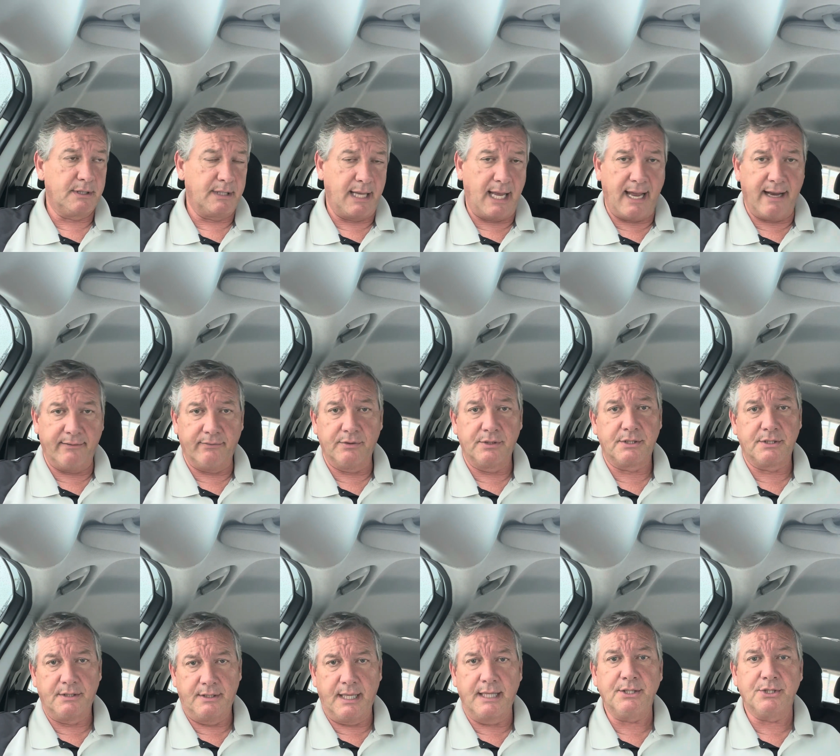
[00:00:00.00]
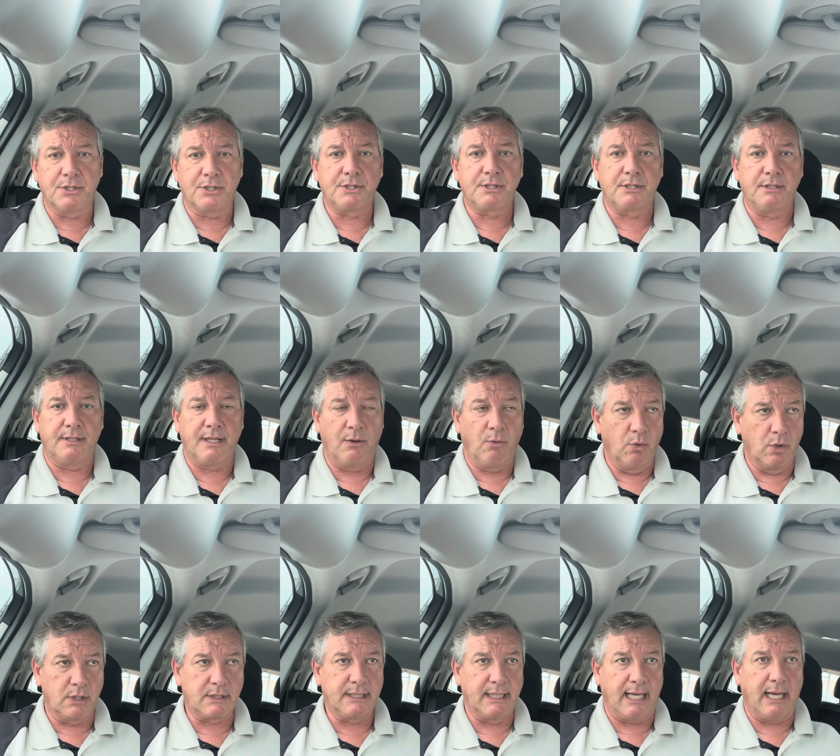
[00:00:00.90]
The average, they
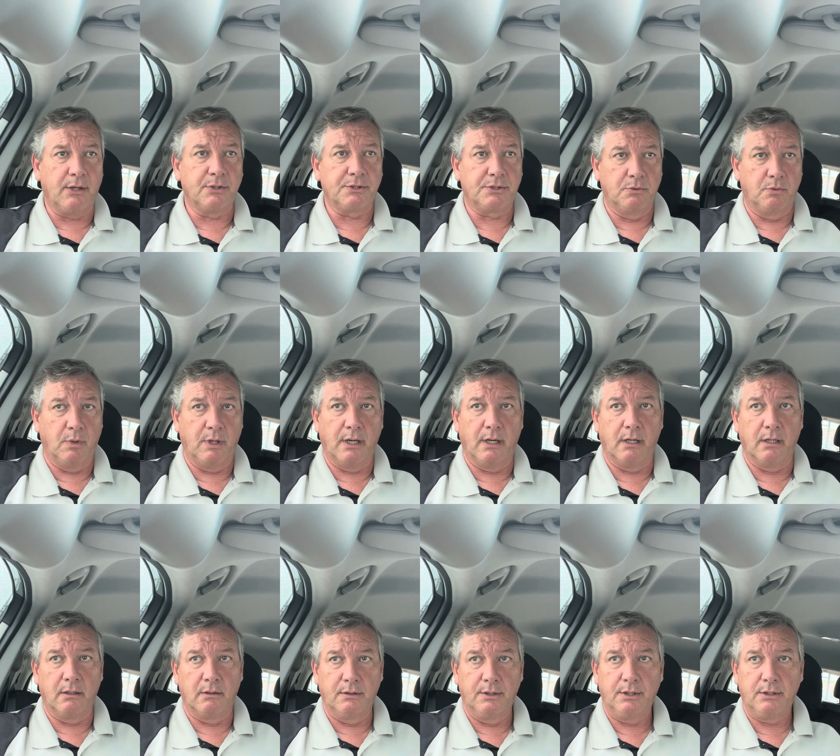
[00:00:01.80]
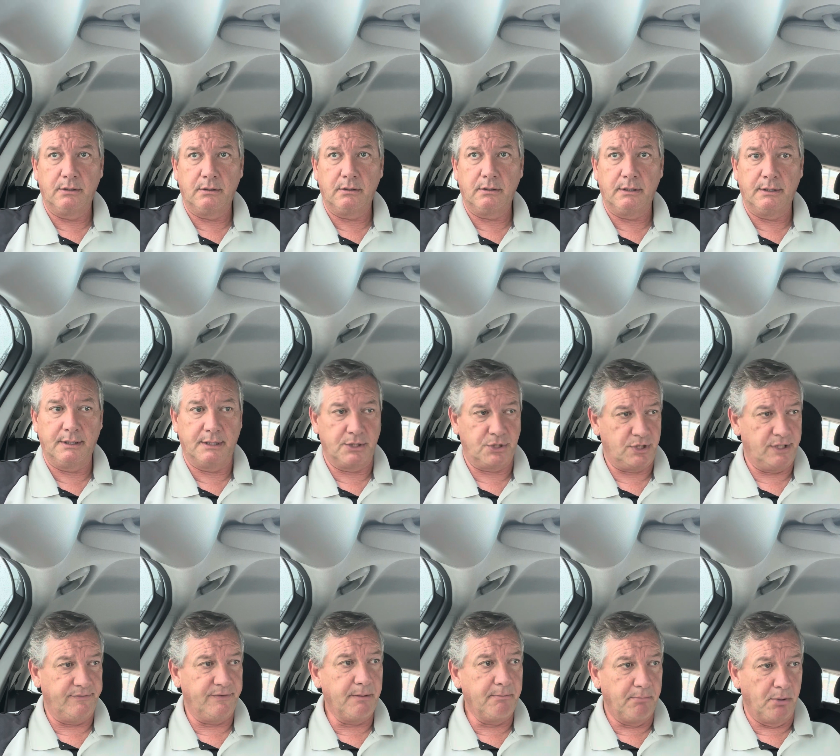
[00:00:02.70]
worked it out to where the
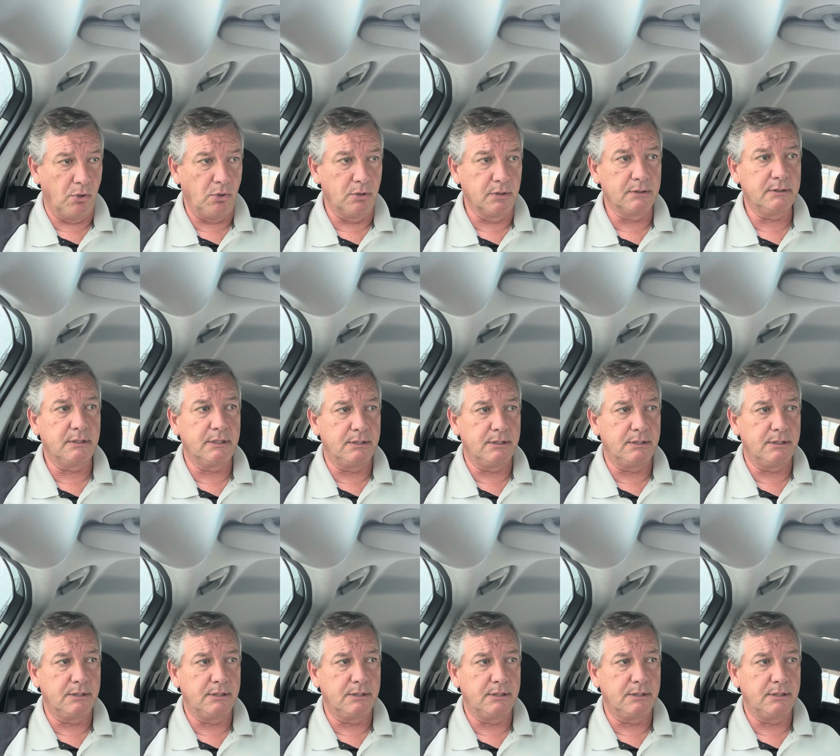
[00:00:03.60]
Chevy Bolt,